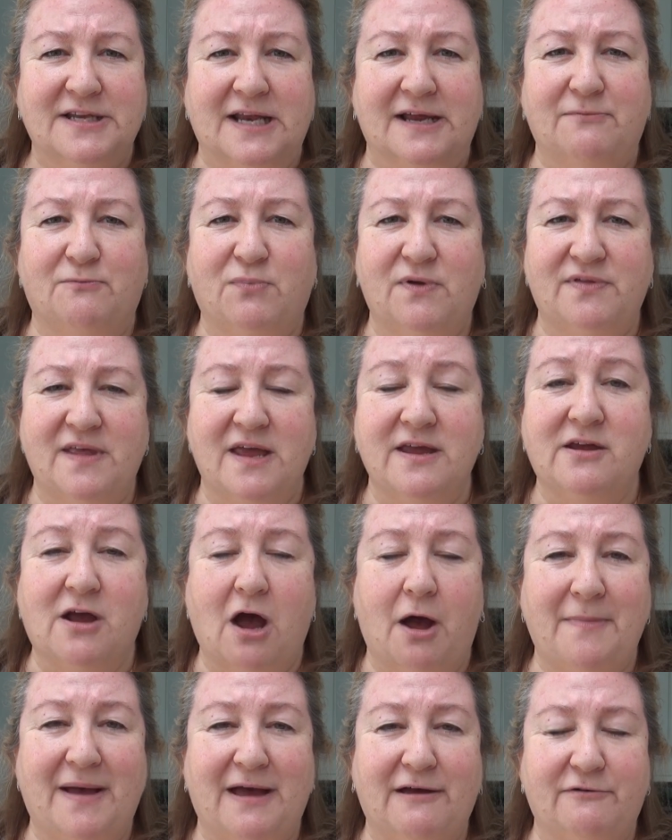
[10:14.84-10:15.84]
Like when they
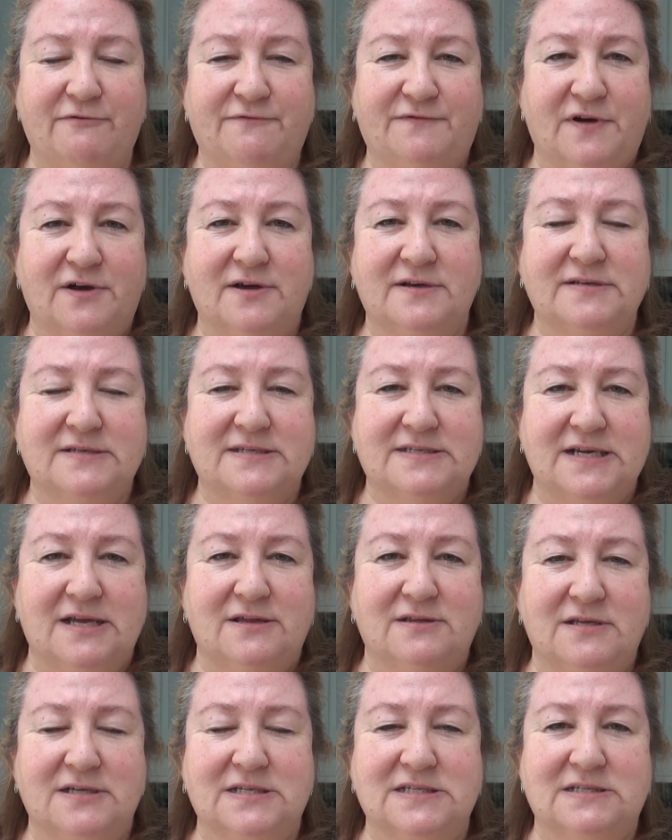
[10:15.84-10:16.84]
come out first
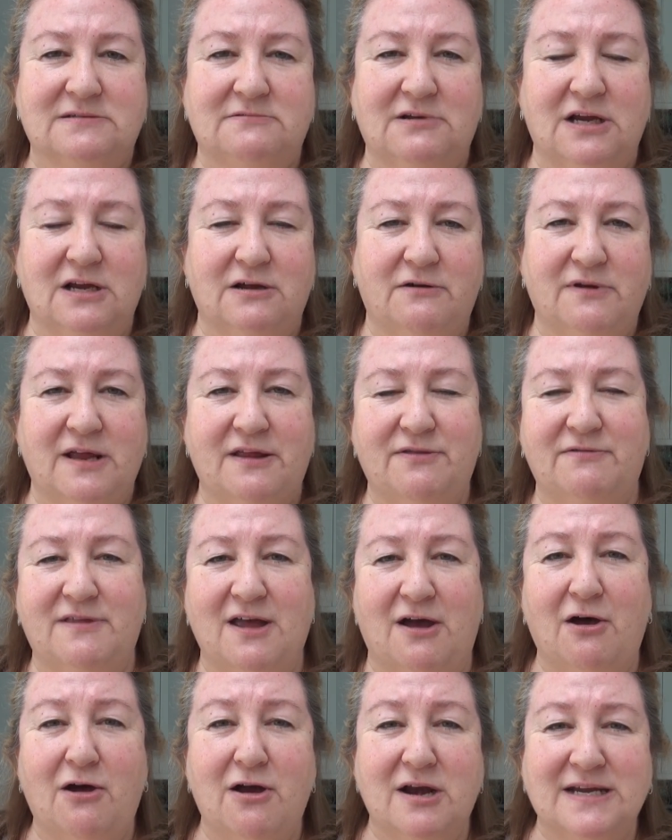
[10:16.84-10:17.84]
in this, you know, in
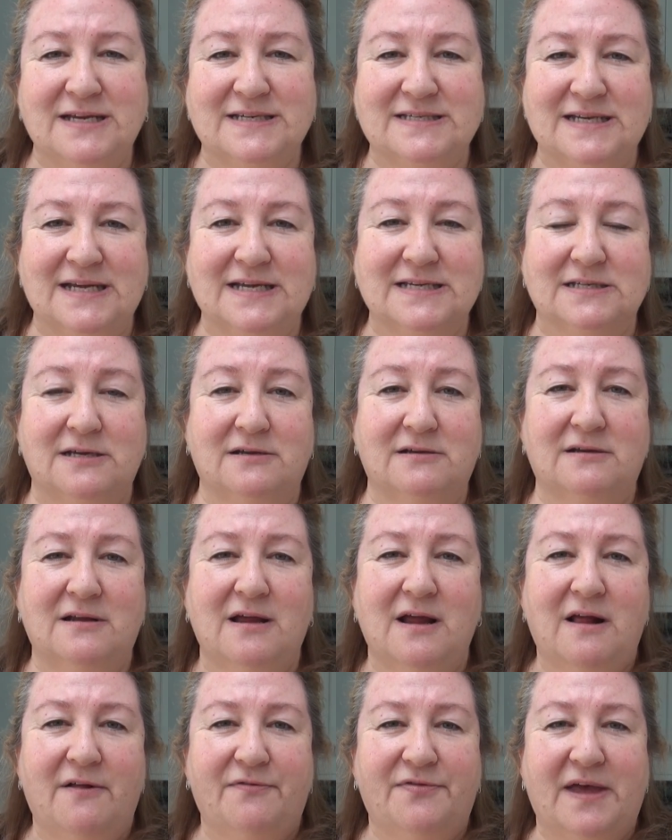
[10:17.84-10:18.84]
the early season,
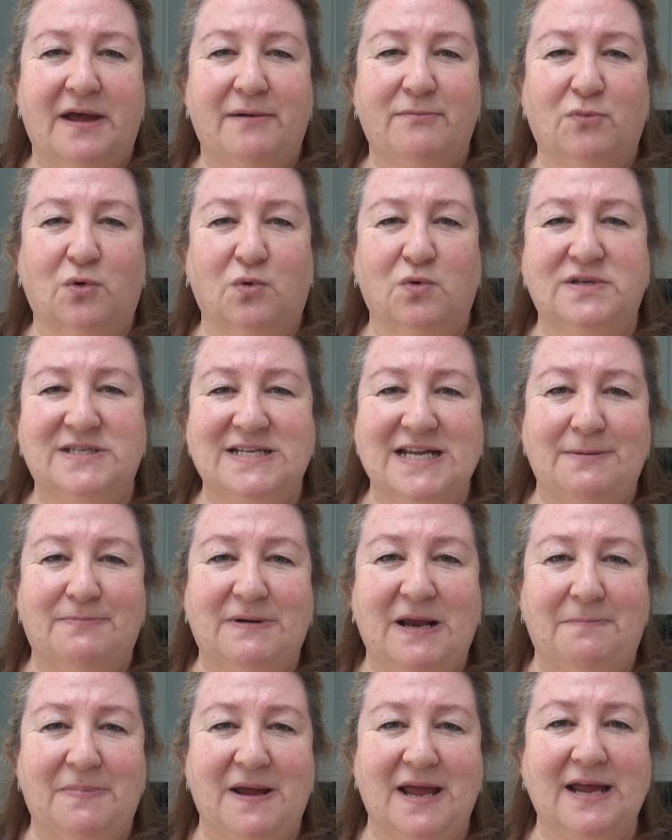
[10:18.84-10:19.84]
they're more
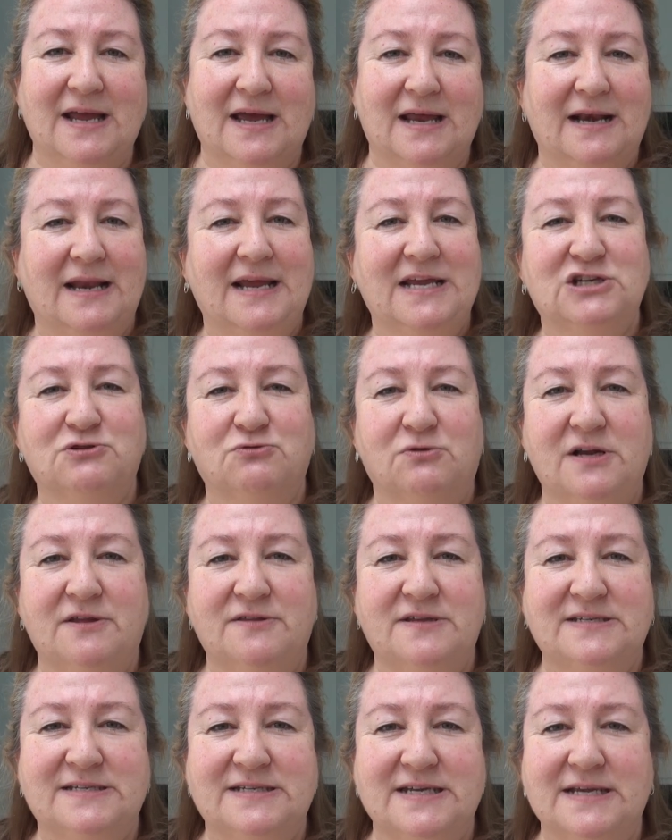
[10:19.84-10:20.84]
deeply pink, and later on in
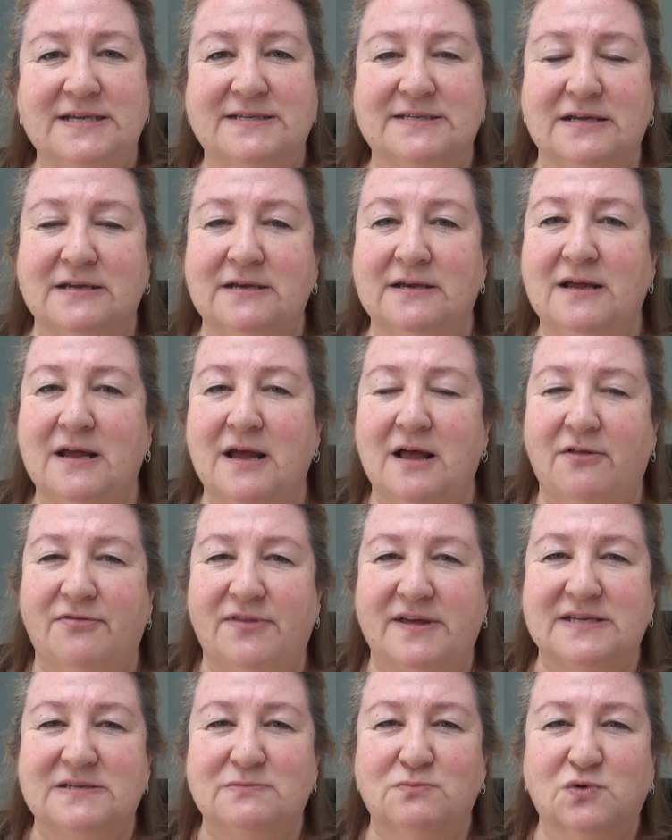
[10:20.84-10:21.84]
the season,
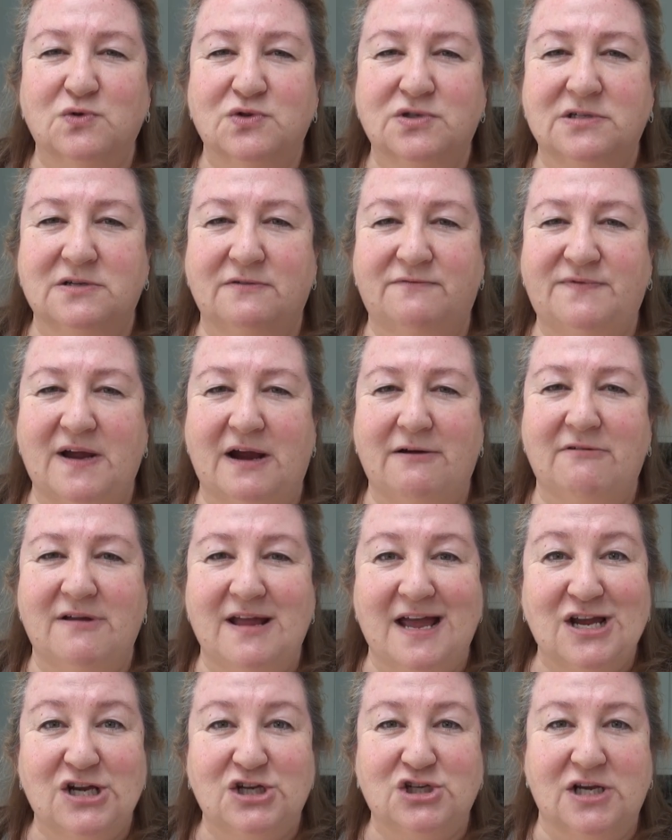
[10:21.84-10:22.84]
there's more sort of
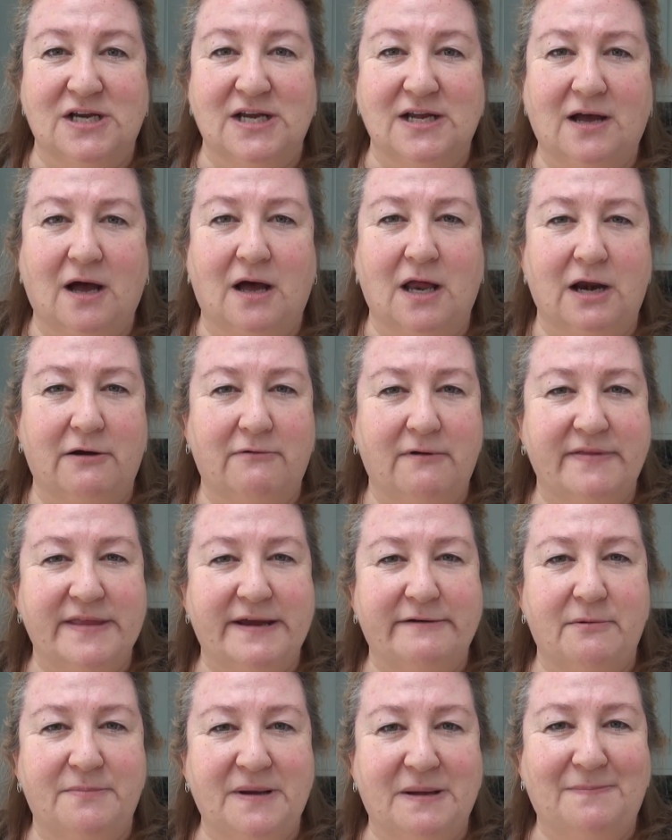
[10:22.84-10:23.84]
variation in colour and
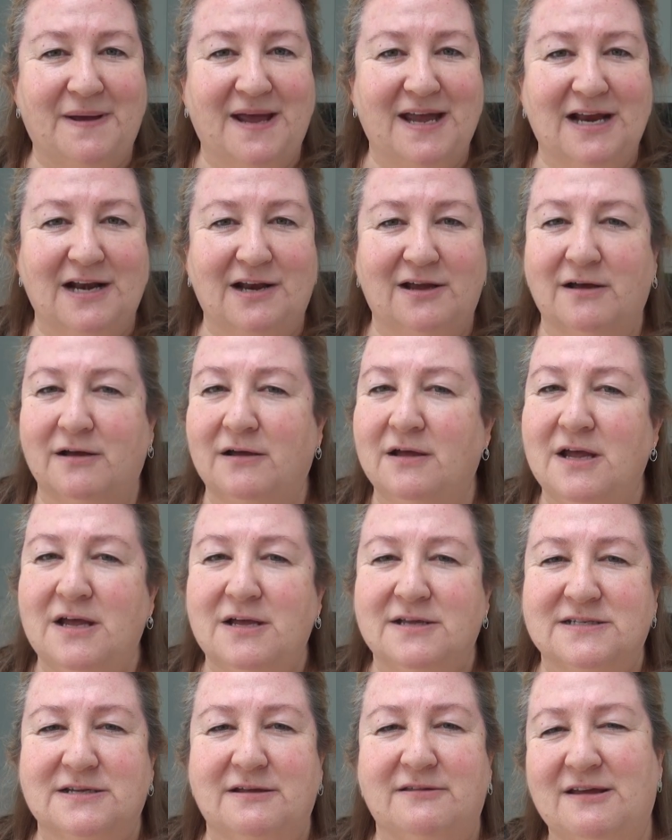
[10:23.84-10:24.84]
they're a bit paler.
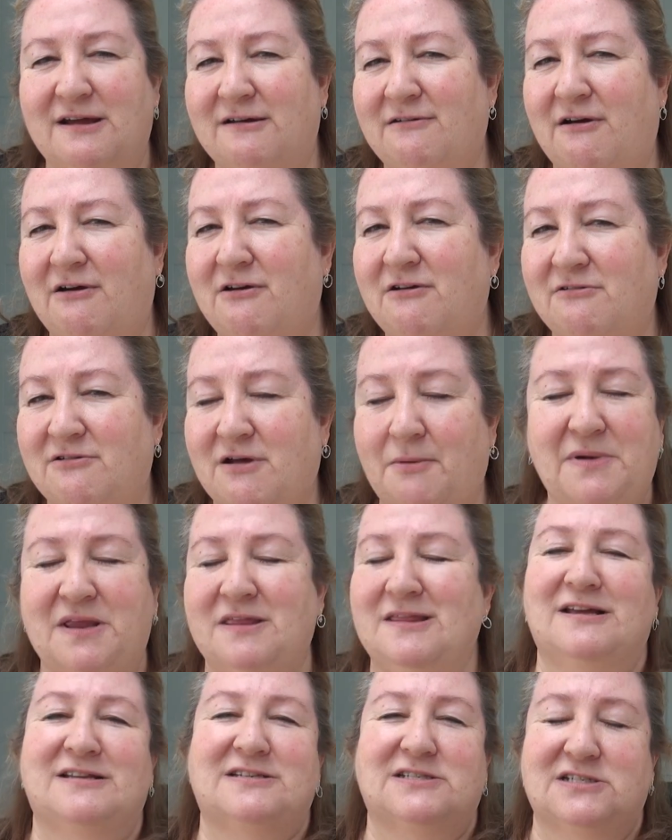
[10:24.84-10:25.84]
So there are, I
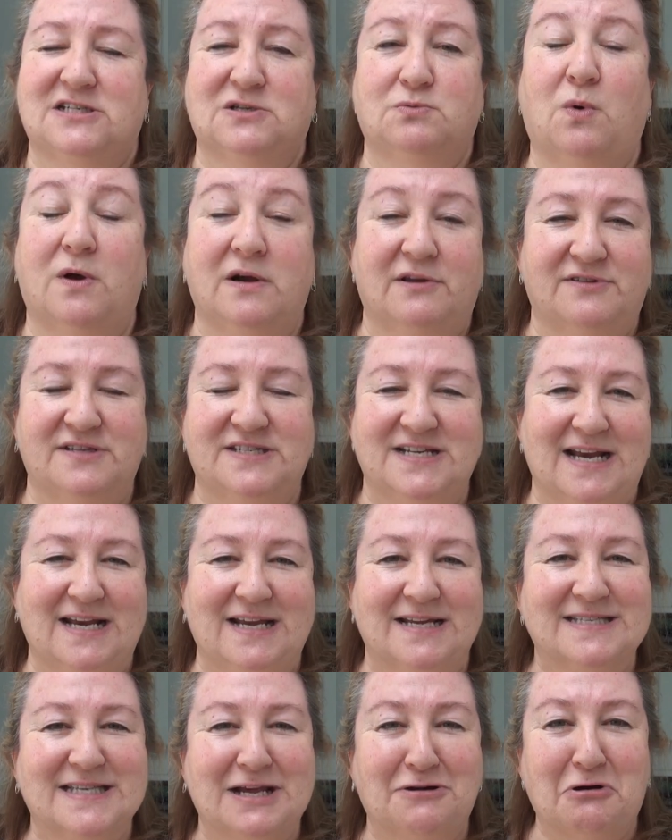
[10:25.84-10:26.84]
mean, that's just one of the
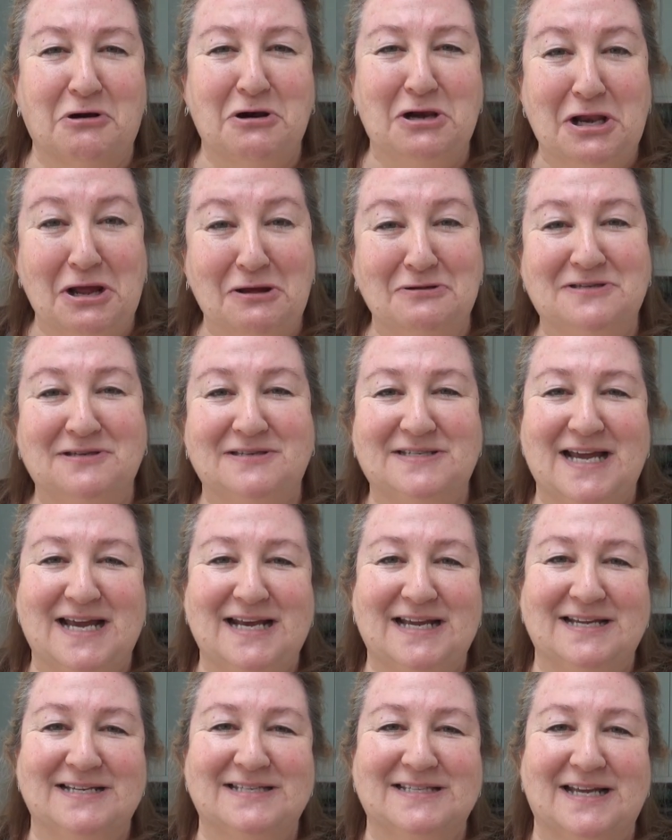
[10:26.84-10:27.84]
dahlias. There are loads of
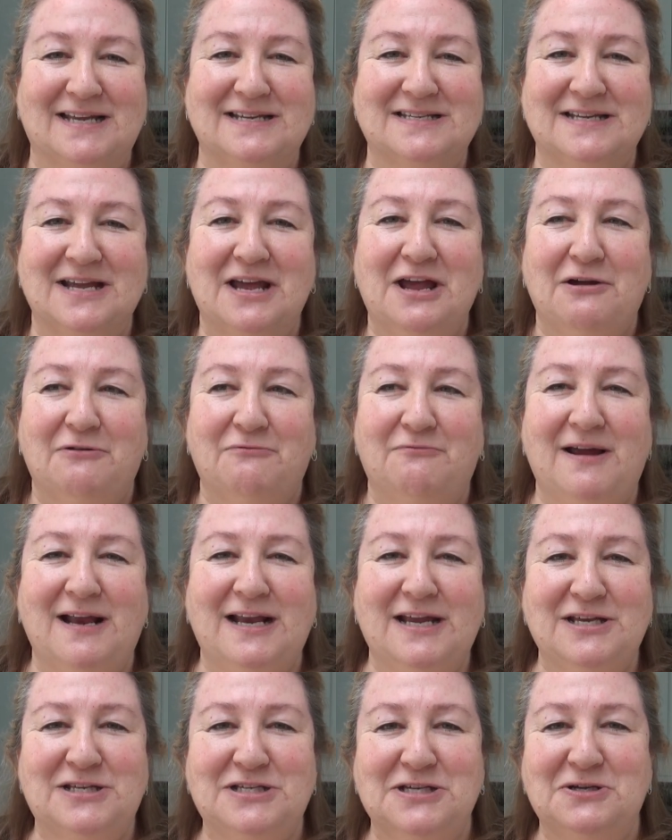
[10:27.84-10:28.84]
dahlias that
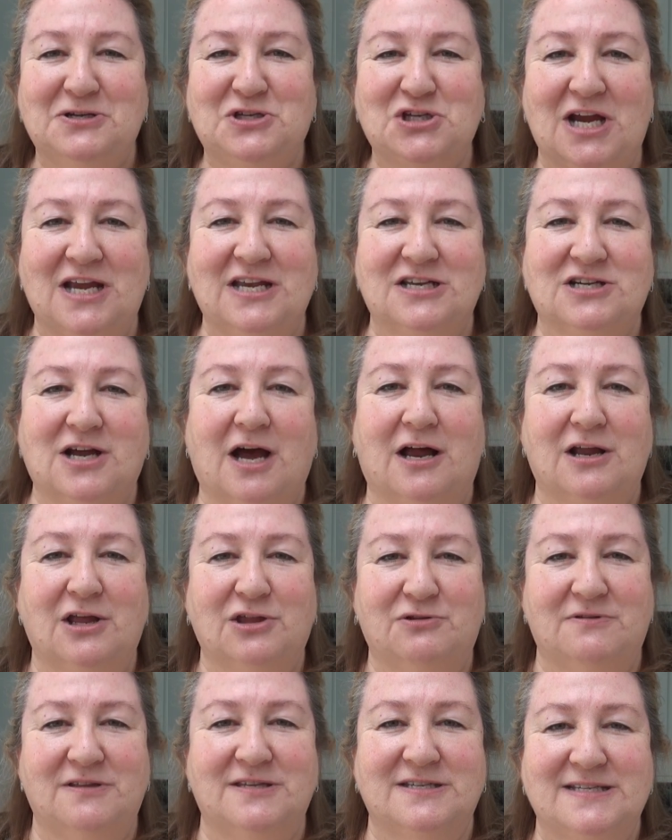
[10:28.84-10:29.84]
really do change colour
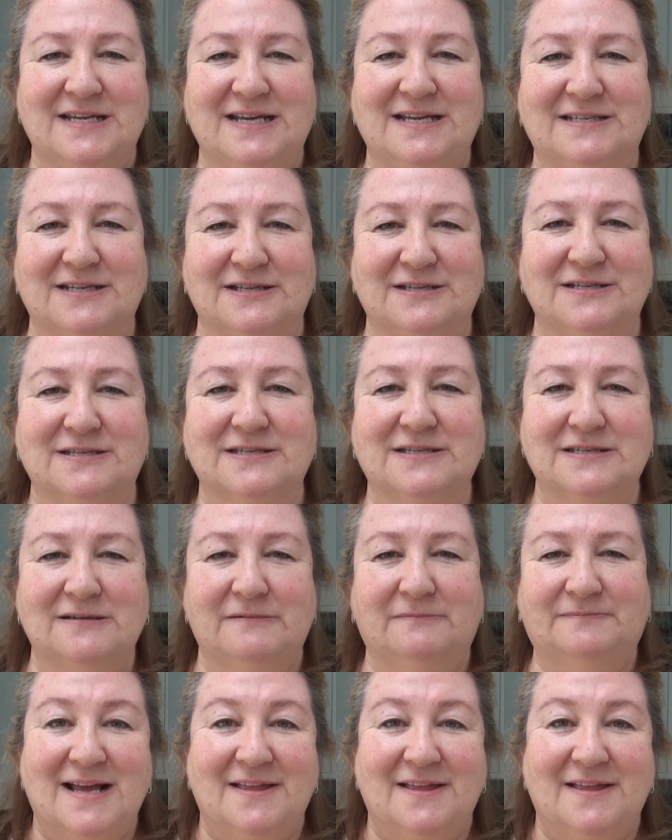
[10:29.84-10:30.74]
through the seasons.